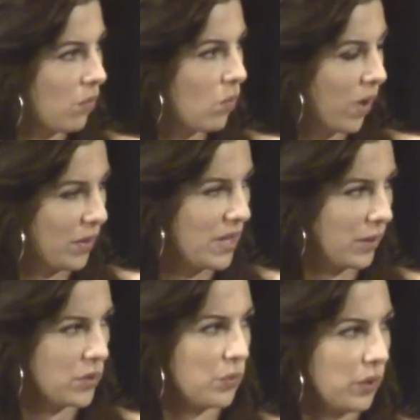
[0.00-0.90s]
one of those
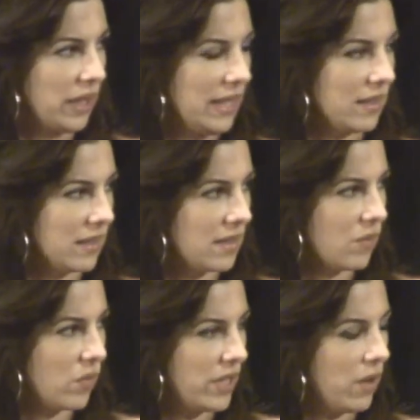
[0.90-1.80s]
actors that really
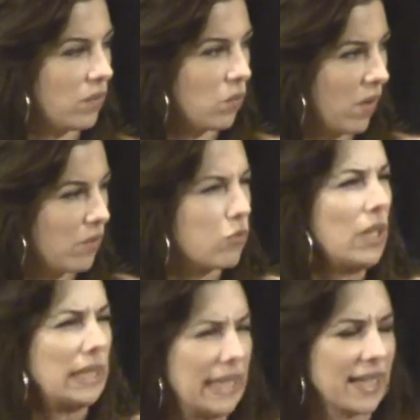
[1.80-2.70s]
you know,
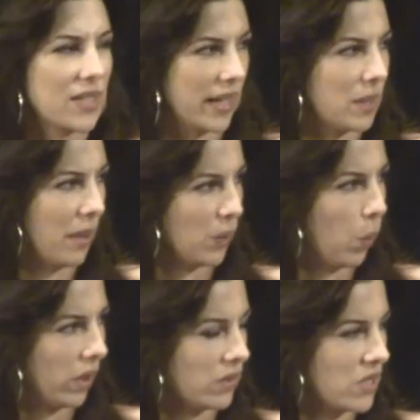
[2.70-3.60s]
really get excited about the
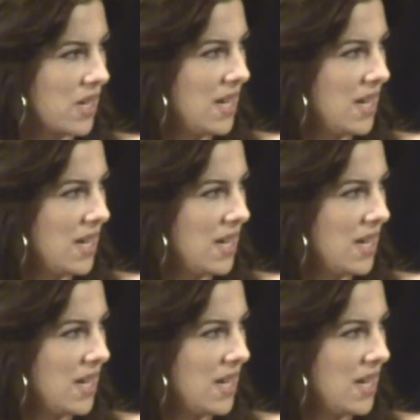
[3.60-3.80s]
words.